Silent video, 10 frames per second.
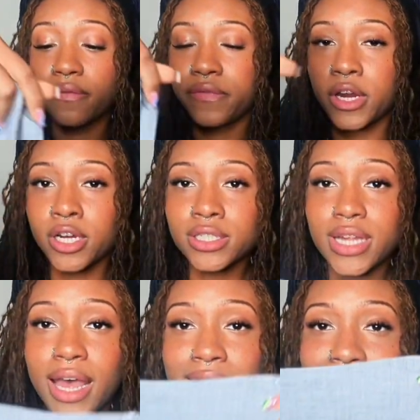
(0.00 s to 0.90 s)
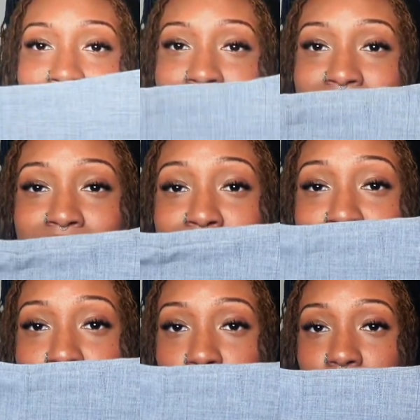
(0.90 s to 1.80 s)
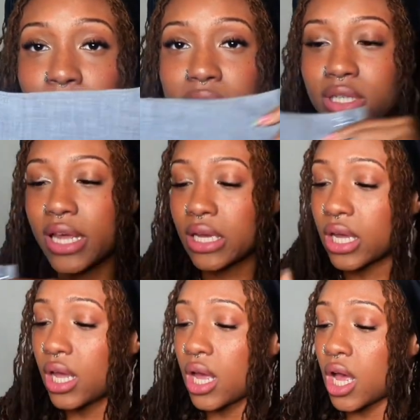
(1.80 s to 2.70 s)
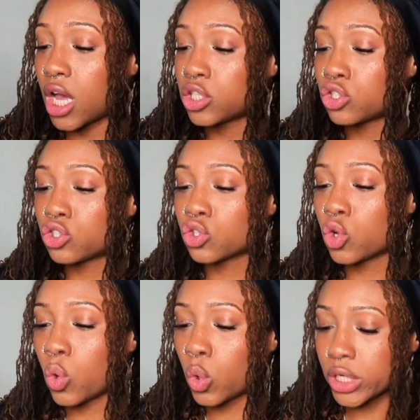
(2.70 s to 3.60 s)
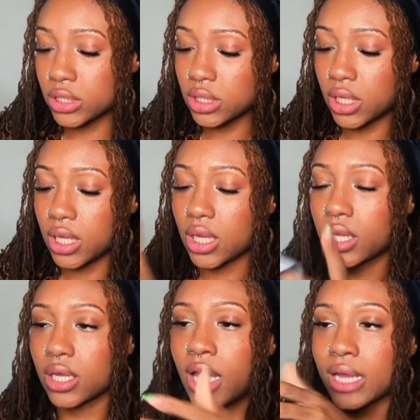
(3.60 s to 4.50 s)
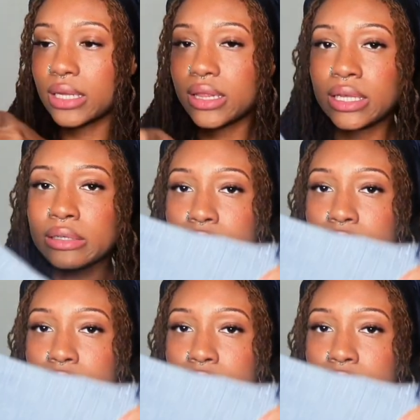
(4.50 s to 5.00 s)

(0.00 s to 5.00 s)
First, I got this. This is so cute. It's like a skirt kind of thing.